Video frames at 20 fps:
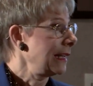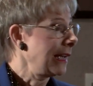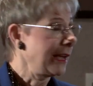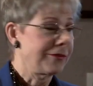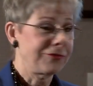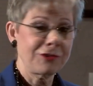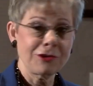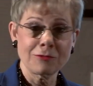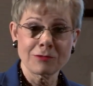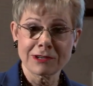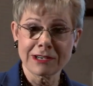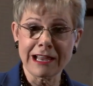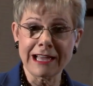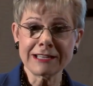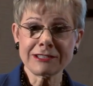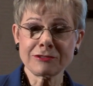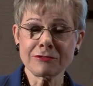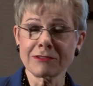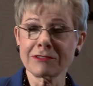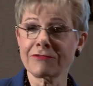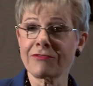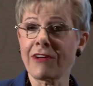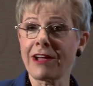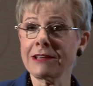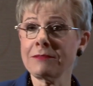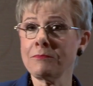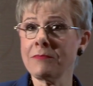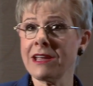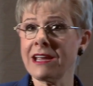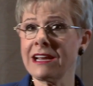if you would like to
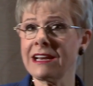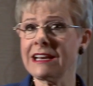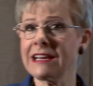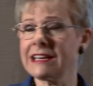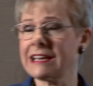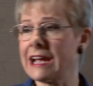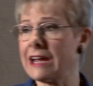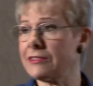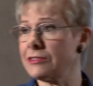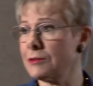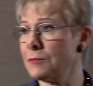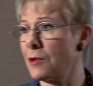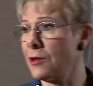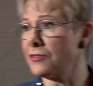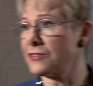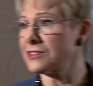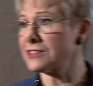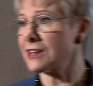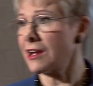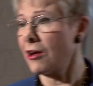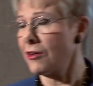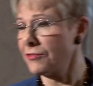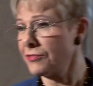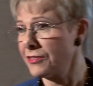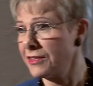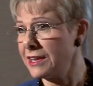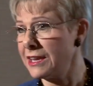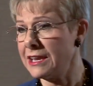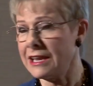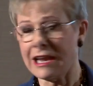invite me in and get them on the, on
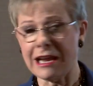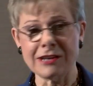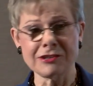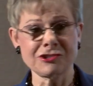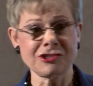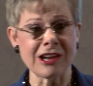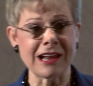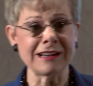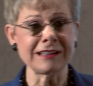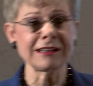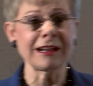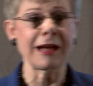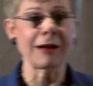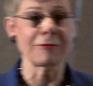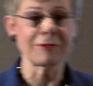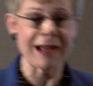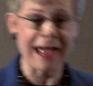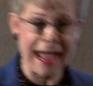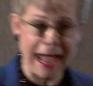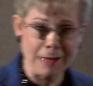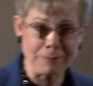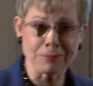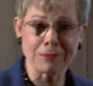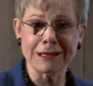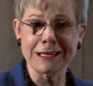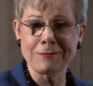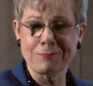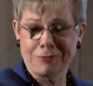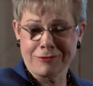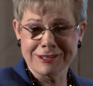the agenda, I would
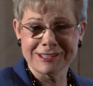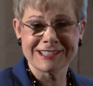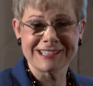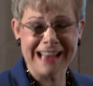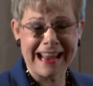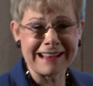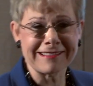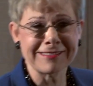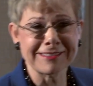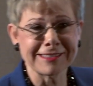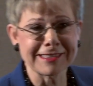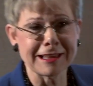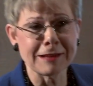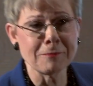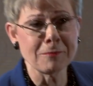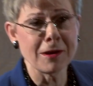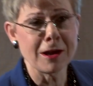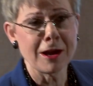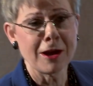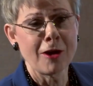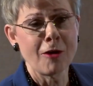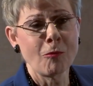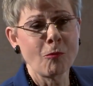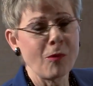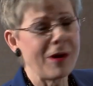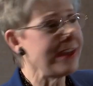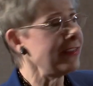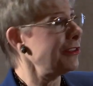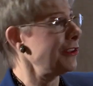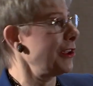happily present them
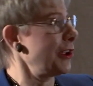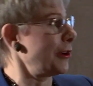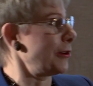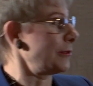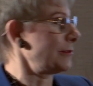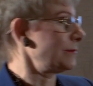with you.